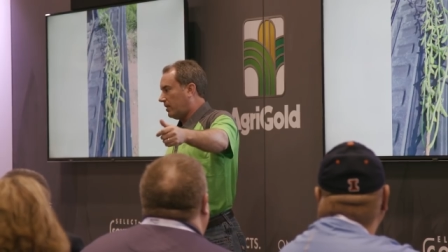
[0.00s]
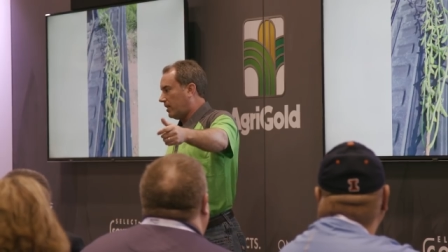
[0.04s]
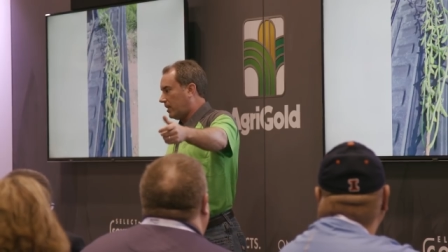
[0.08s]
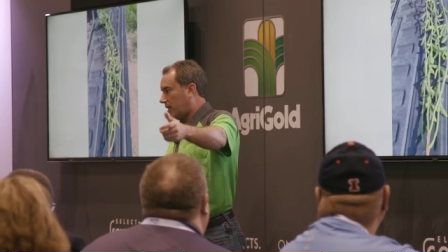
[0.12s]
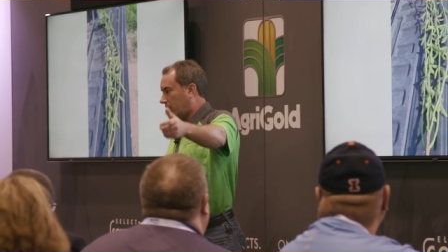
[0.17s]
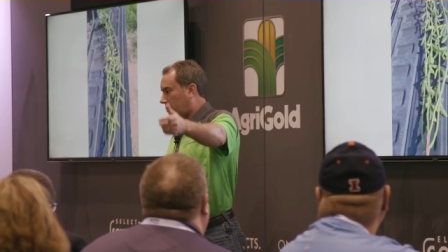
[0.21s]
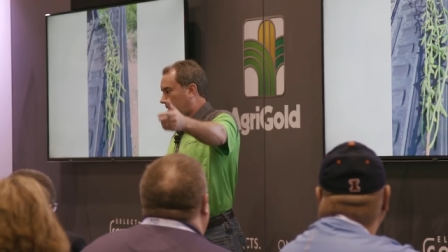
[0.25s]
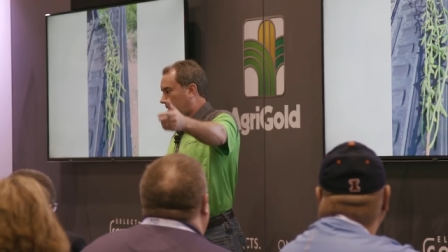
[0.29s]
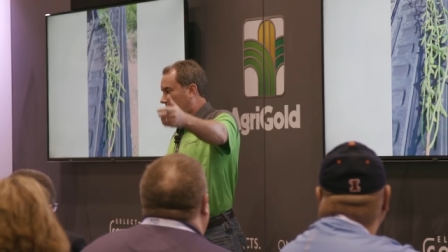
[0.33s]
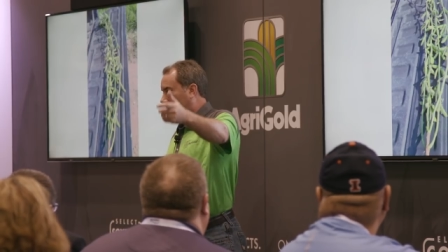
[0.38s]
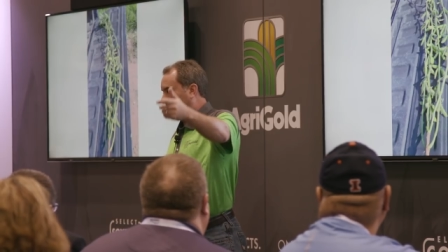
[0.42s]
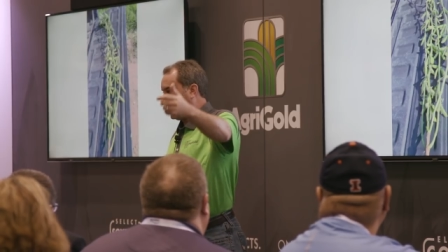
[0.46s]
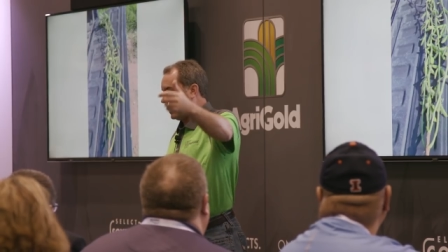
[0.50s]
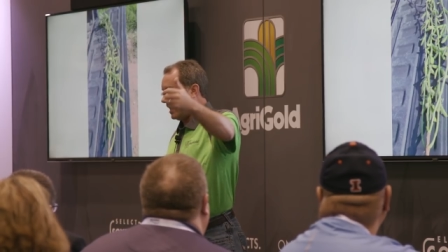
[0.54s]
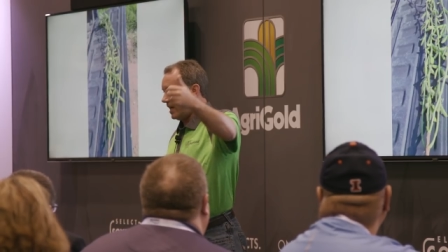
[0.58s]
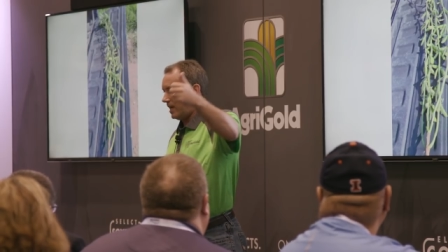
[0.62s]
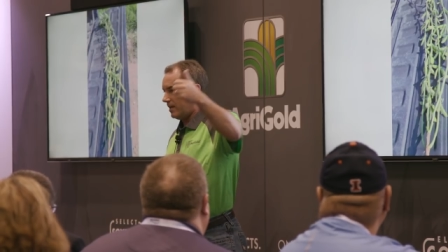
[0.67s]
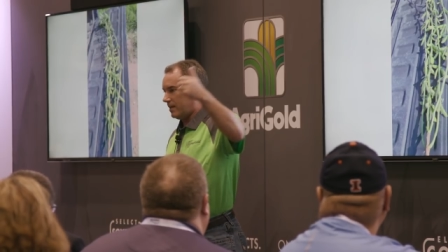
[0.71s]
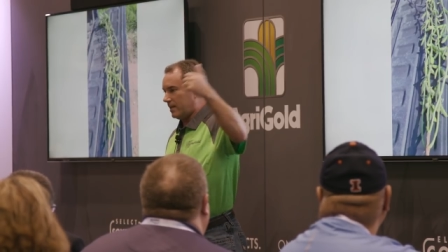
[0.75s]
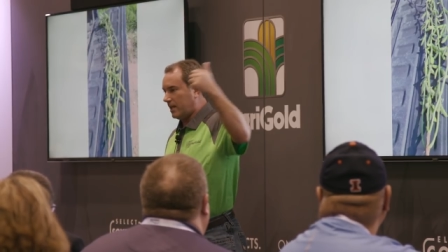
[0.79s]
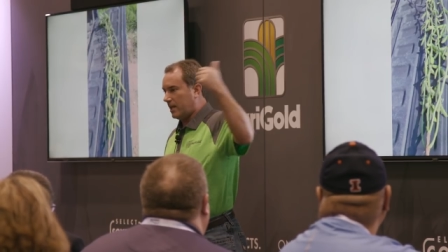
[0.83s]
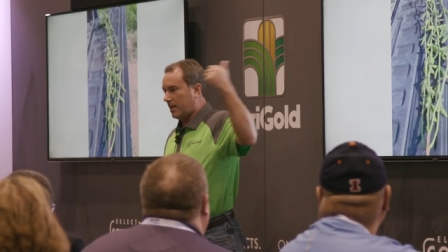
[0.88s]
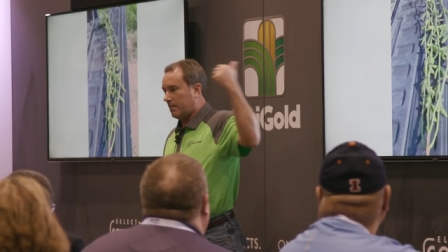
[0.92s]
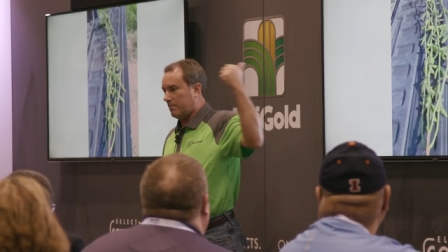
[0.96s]
the
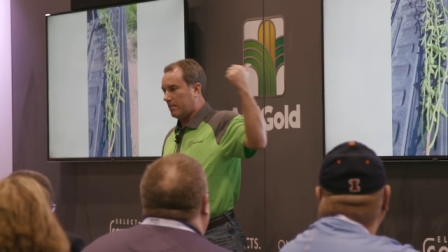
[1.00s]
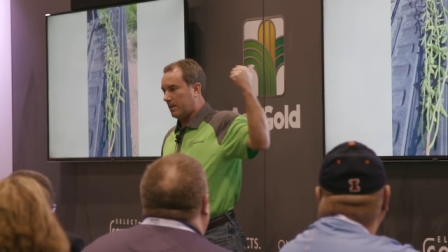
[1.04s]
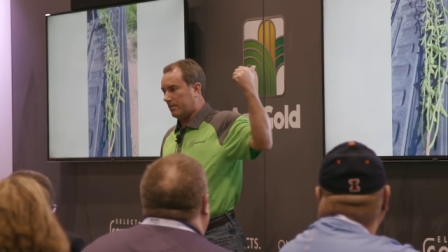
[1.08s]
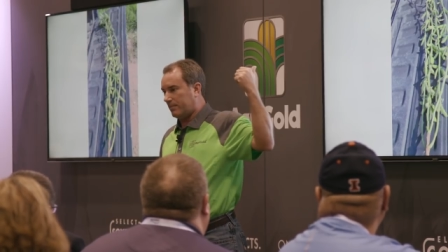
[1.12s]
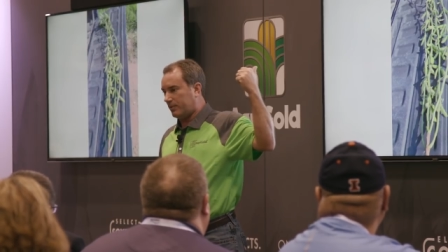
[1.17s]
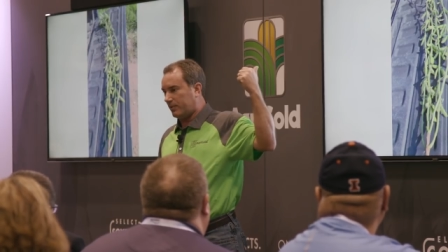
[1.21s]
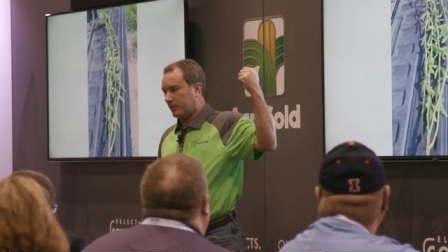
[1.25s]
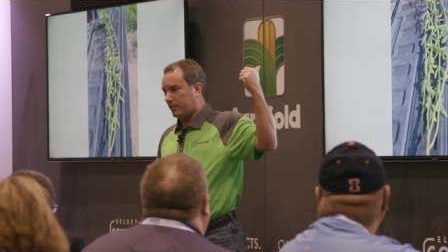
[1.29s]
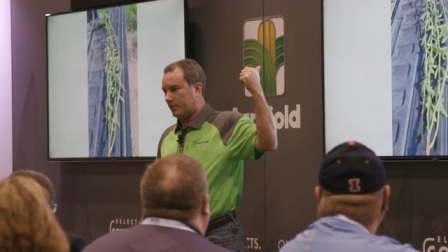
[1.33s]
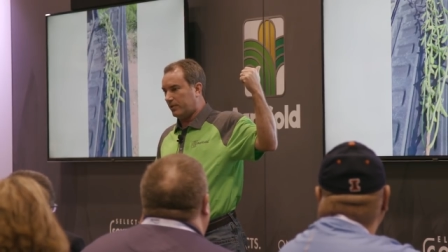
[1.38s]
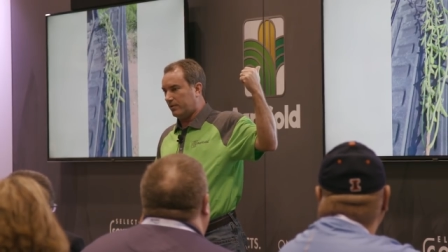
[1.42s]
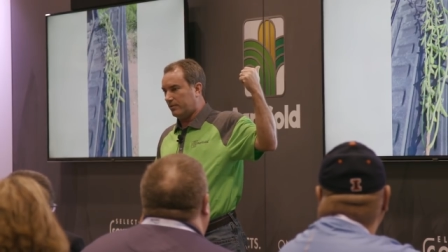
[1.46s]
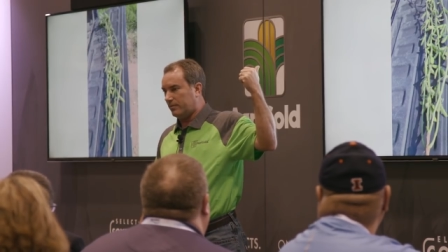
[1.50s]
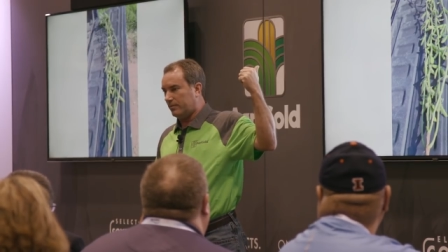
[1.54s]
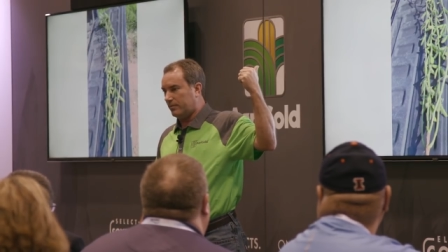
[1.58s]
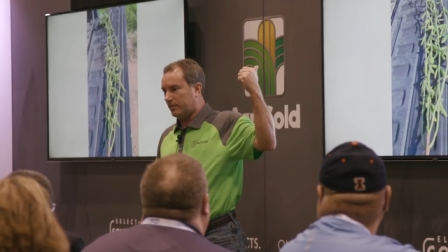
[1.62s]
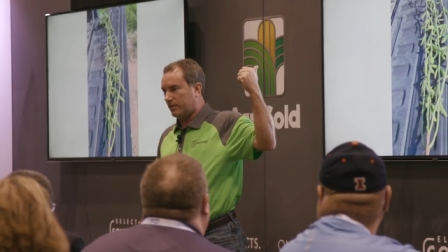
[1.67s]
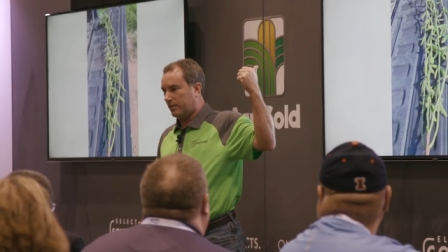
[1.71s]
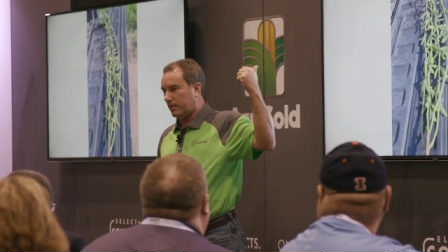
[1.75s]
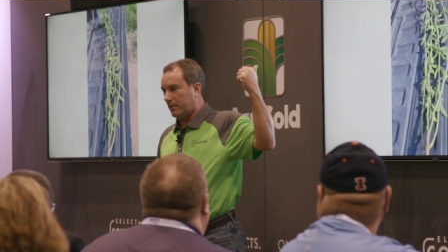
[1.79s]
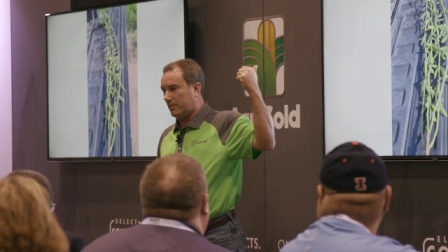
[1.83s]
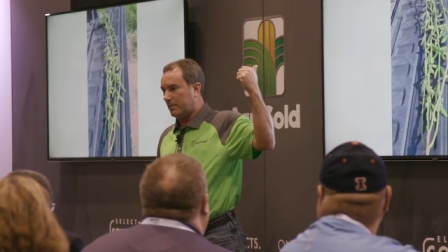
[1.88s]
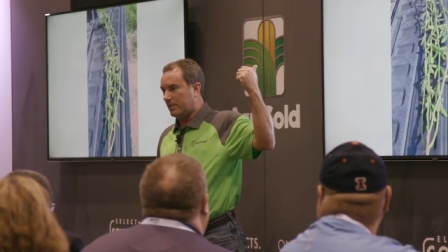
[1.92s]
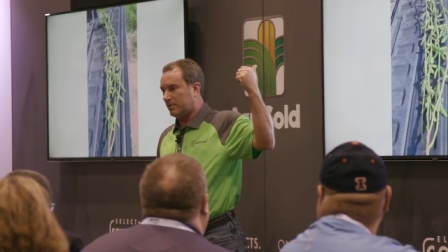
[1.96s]
hurricane that came up through
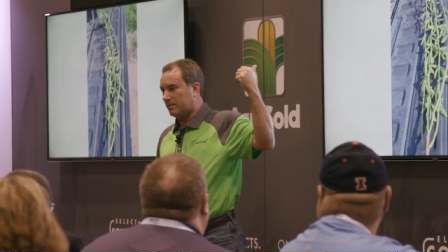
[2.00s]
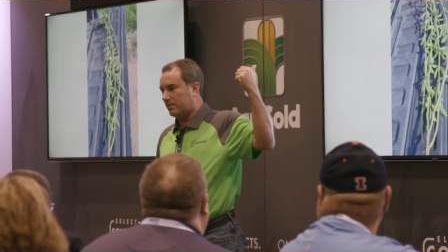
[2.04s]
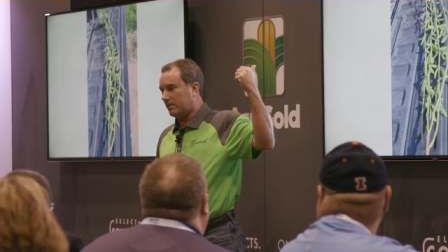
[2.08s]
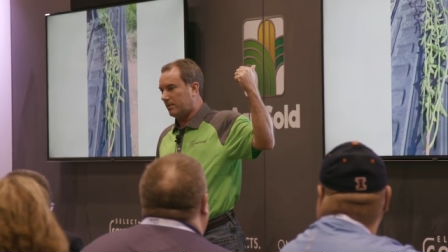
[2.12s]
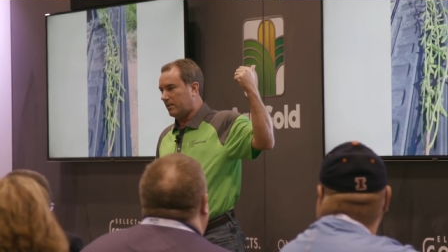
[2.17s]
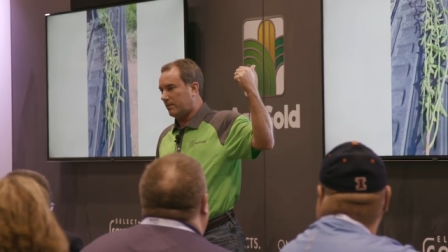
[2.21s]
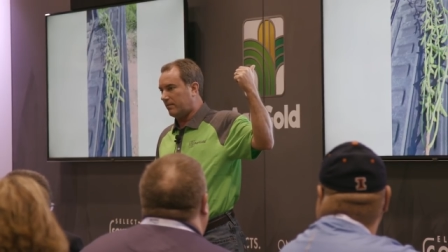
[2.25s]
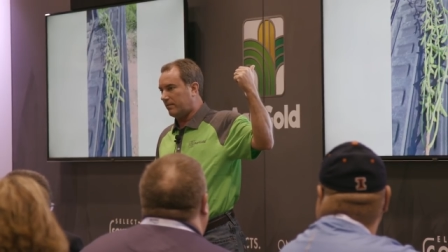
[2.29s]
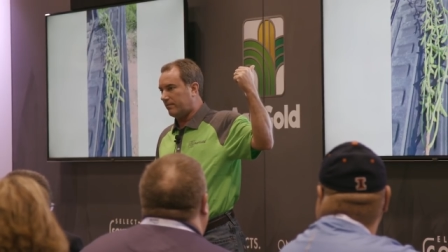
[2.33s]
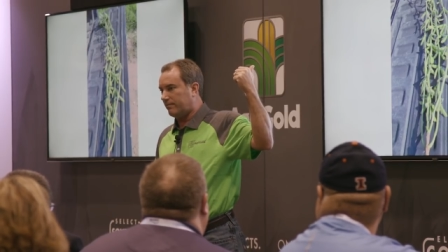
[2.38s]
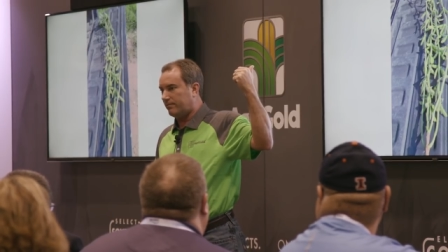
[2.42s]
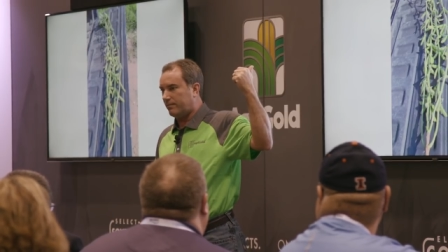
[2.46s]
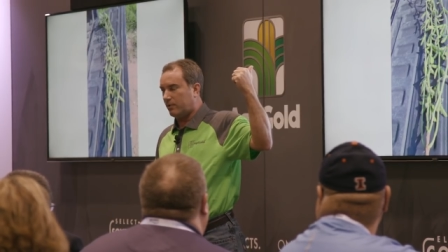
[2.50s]
the remnants of the